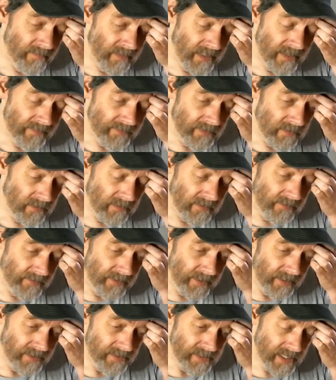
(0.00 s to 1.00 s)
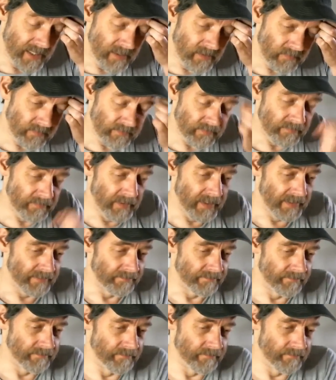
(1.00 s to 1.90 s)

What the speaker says: left a lot of things out, but